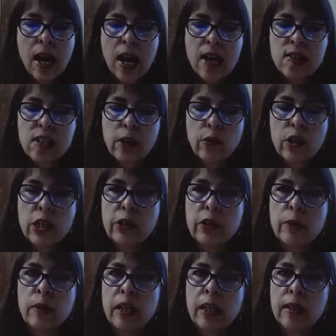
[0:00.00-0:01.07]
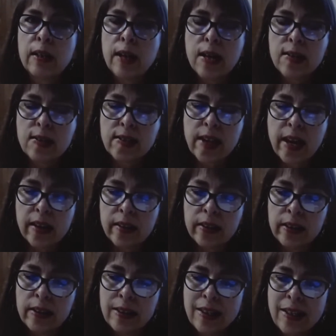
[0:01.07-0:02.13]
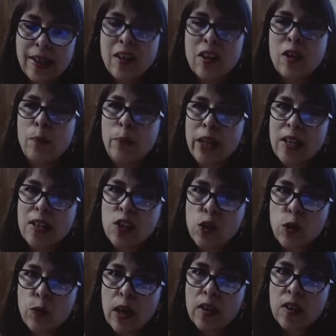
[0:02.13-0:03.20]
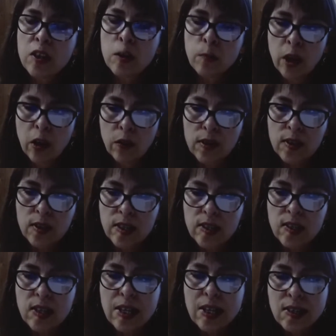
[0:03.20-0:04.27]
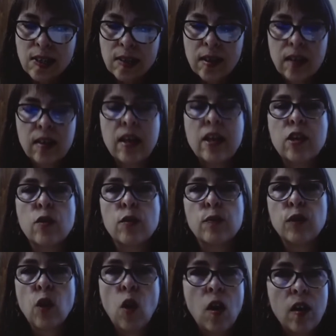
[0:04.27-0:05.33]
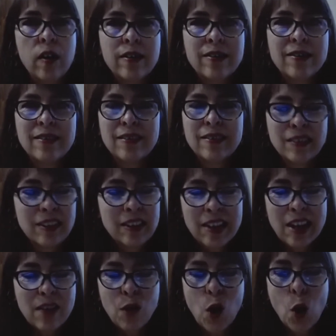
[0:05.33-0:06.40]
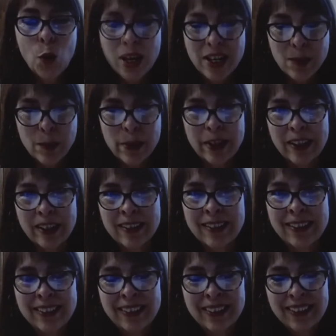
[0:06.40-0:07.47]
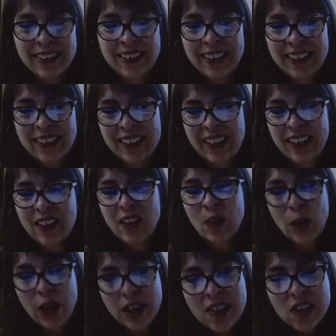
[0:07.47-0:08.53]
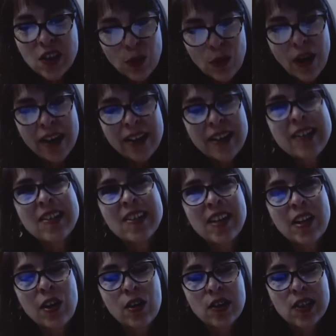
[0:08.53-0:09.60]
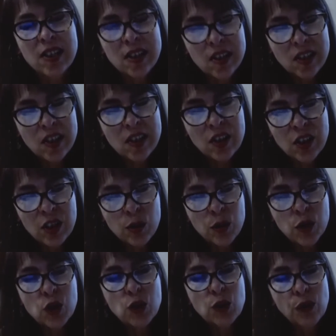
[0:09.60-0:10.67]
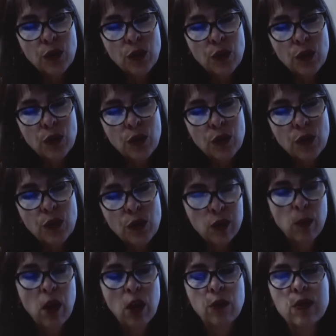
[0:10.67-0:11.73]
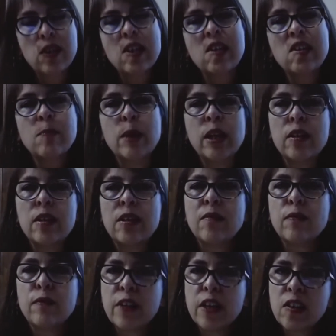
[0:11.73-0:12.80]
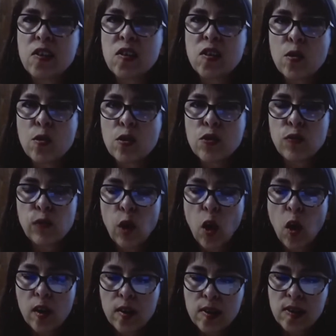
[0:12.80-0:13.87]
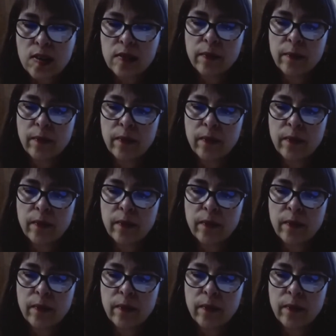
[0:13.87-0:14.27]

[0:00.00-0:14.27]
As Secretary Blinken has said, the biggest threat to democracies isn't that they are flawed. They've always been. The greatest threat is that our citizens lose trust in democracy's ability to fix those flaws.